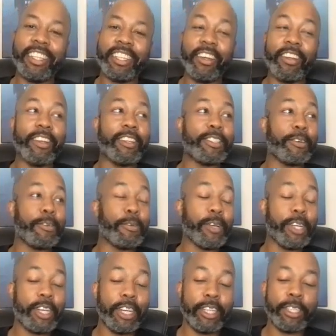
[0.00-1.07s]
No, those are
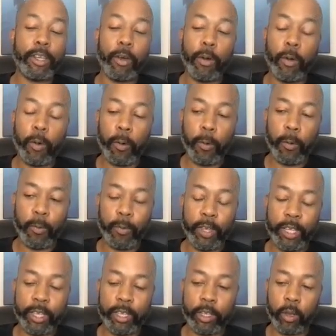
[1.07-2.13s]
really good. So
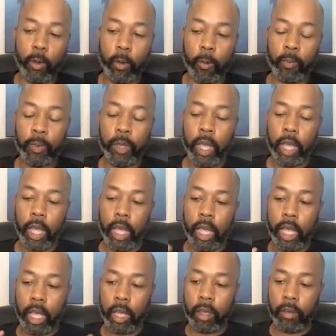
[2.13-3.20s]

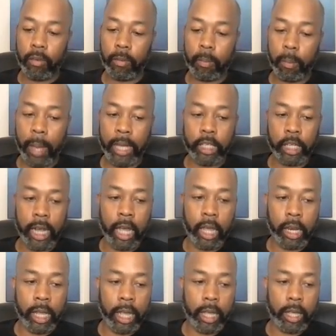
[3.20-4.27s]
if my
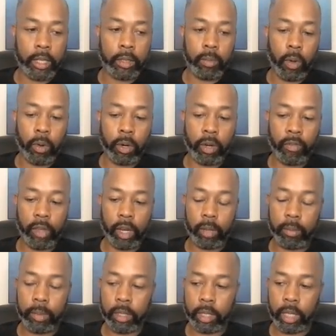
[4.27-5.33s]
child has motor
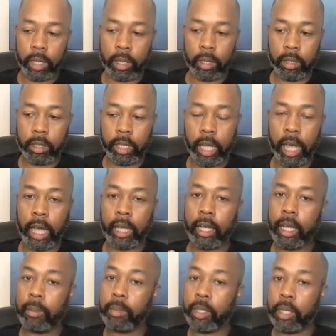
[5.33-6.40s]
development skills, I can
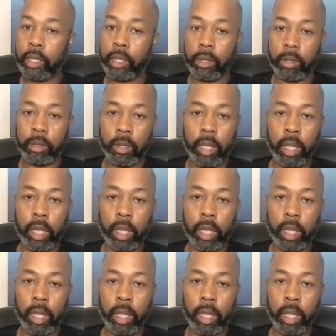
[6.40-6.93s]
come see you.